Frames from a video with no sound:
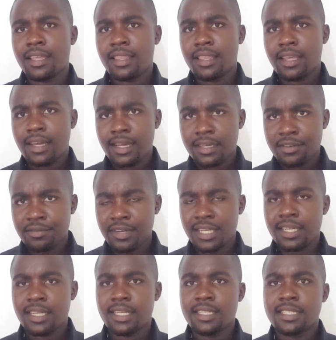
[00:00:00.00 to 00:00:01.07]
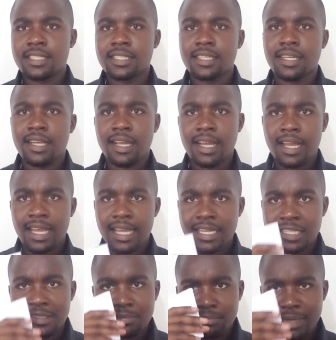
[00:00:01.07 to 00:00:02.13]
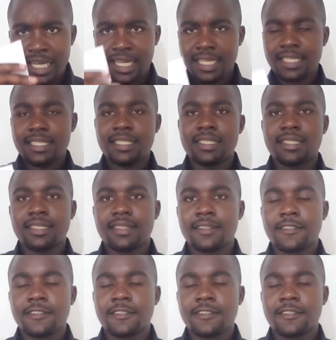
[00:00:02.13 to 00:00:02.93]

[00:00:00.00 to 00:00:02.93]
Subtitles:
their advantage and market it.